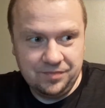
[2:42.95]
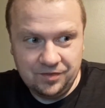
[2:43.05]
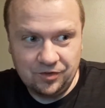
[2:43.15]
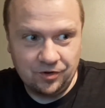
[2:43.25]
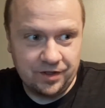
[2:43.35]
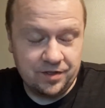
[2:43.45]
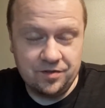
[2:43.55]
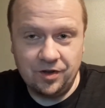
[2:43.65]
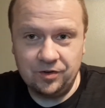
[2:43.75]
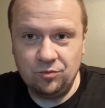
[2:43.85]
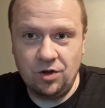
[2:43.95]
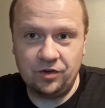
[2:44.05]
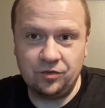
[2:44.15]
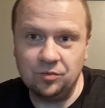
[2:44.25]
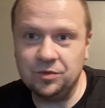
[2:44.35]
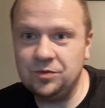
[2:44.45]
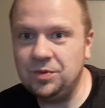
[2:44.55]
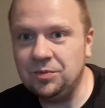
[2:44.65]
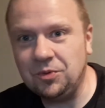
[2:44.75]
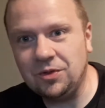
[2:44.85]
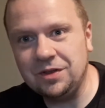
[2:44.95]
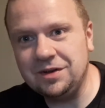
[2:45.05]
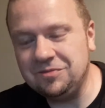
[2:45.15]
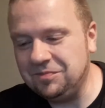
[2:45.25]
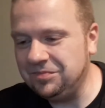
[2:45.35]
dirty, unwashed homeless people and